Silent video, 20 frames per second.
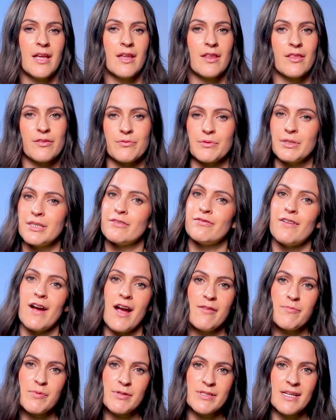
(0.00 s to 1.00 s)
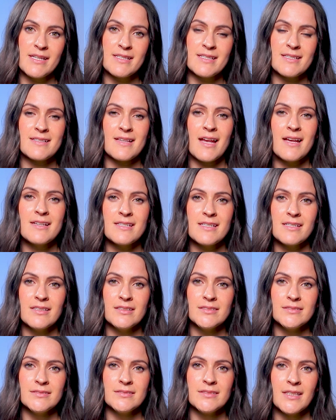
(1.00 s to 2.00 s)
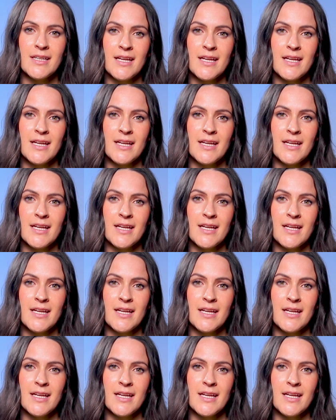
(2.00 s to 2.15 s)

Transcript: 3 to 5% is ideal.